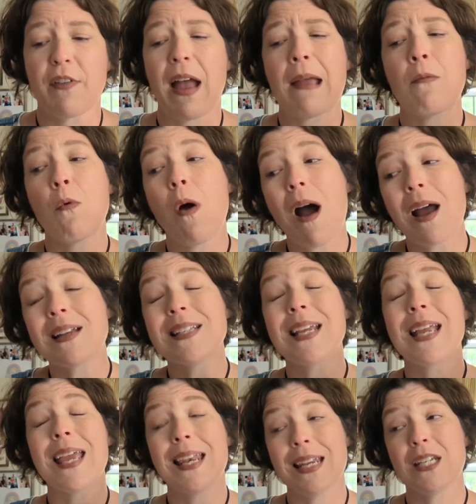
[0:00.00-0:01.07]
I want to
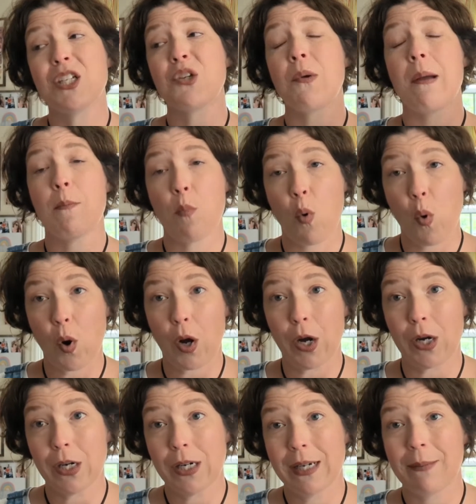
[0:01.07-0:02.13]
get into it
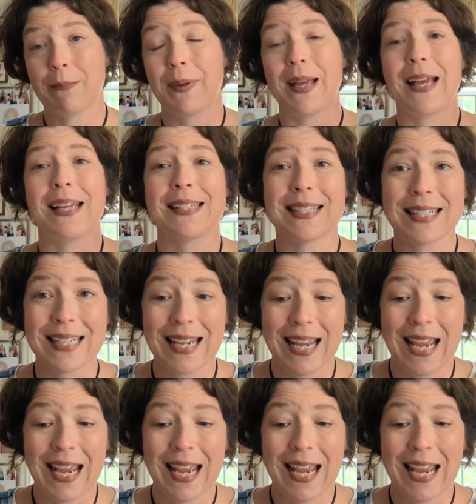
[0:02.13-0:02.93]
more, but